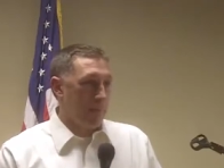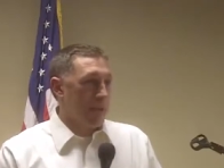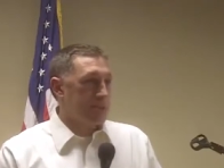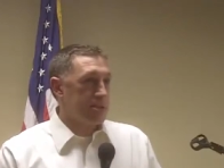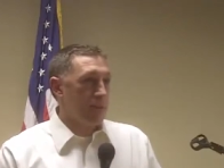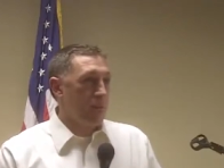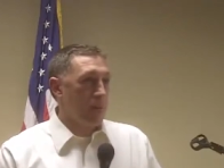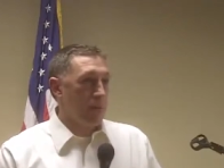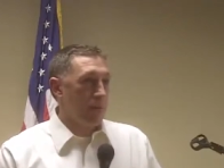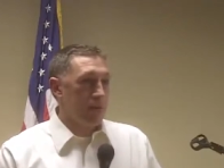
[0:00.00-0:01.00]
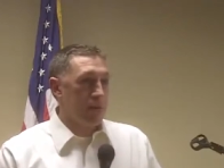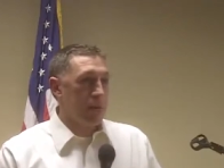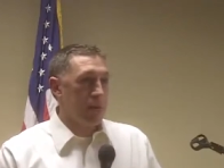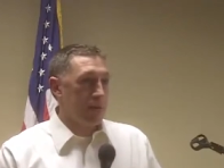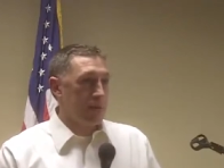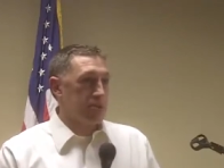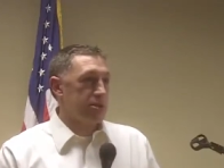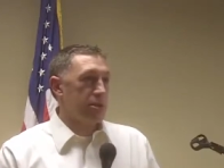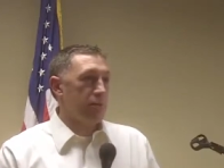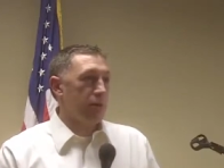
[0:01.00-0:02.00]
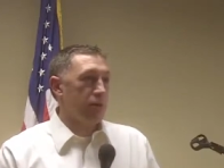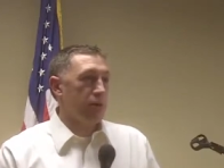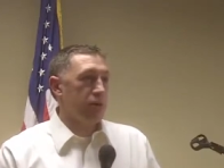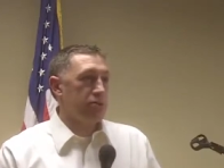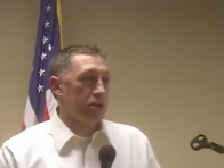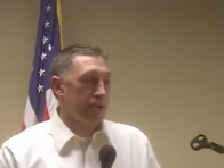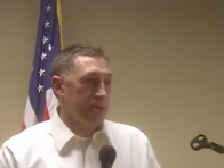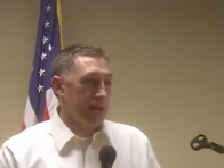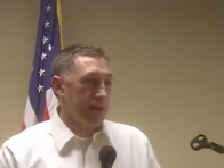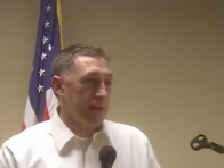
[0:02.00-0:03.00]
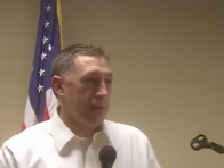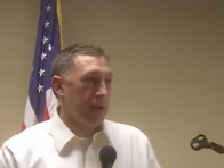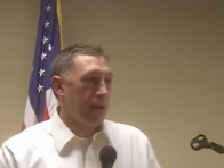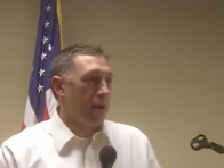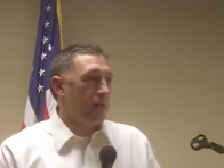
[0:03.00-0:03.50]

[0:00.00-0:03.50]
because there are people with ambitions and we're, there's humans out there.